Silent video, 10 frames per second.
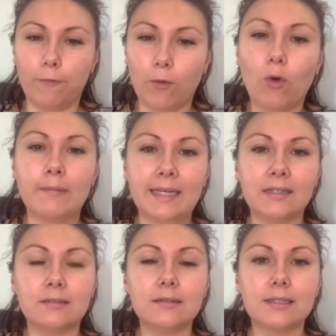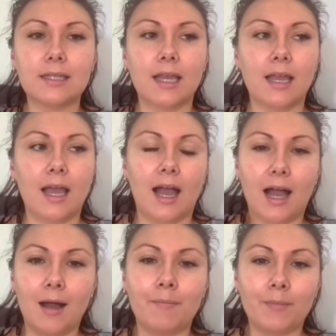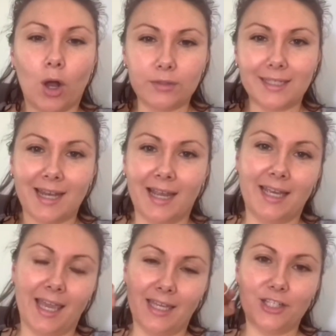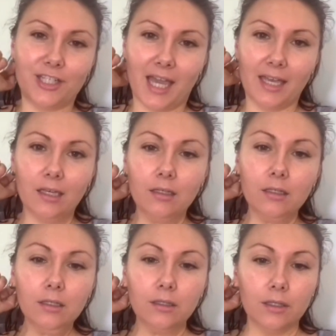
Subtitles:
or 4 meals, alternating each day.